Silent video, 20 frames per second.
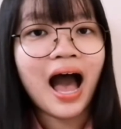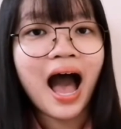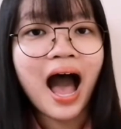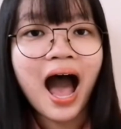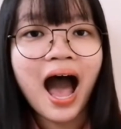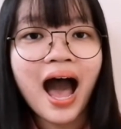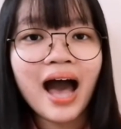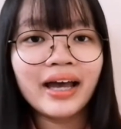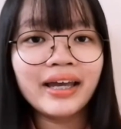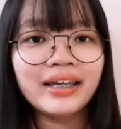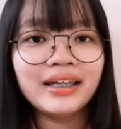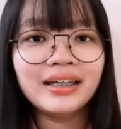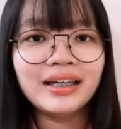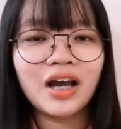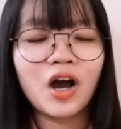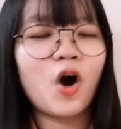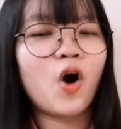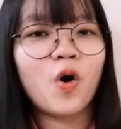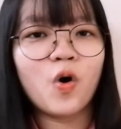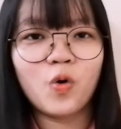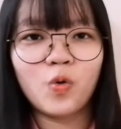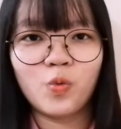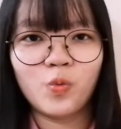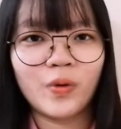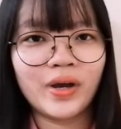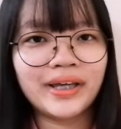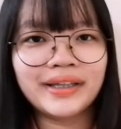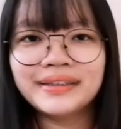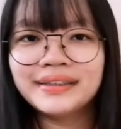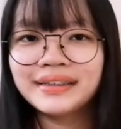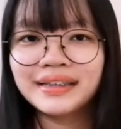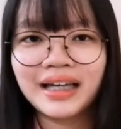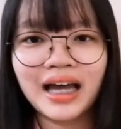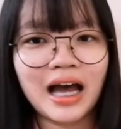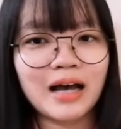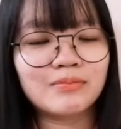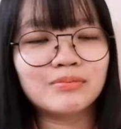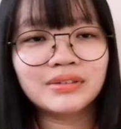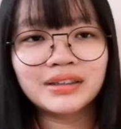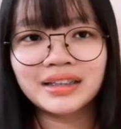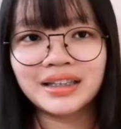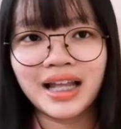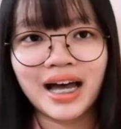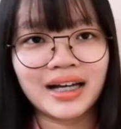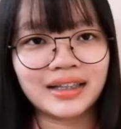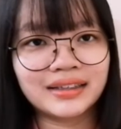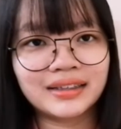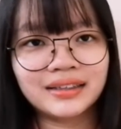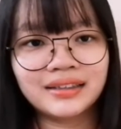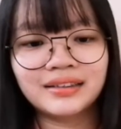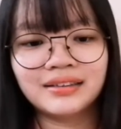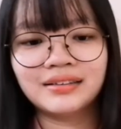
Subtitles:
I always comes last.